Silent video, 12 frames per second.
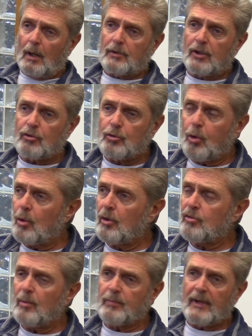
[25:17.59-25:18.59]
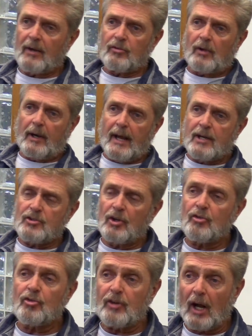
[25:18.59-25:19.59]
These tourism
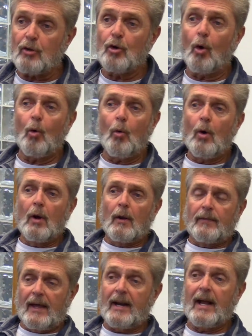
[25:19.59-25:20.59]
destinations that